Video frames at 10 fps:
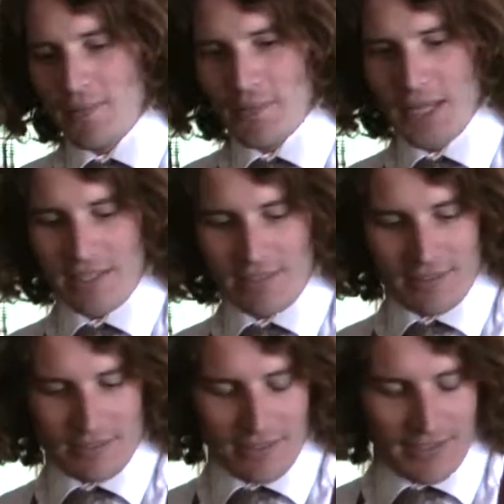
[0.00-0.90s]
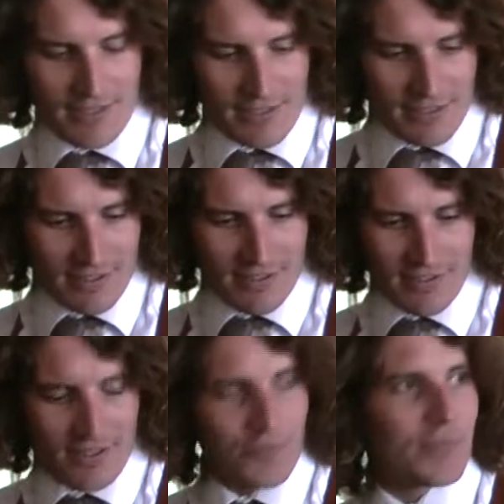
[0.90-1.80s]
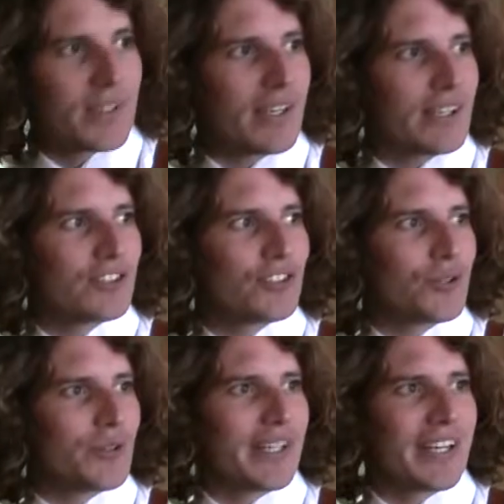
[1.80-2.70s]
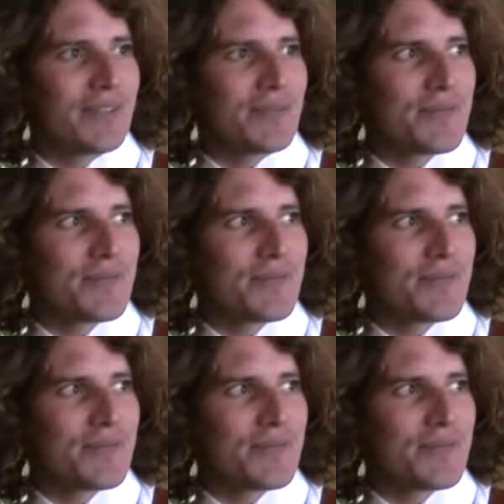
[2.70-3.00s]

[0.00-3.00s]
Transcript: Next is, I guess, sorting out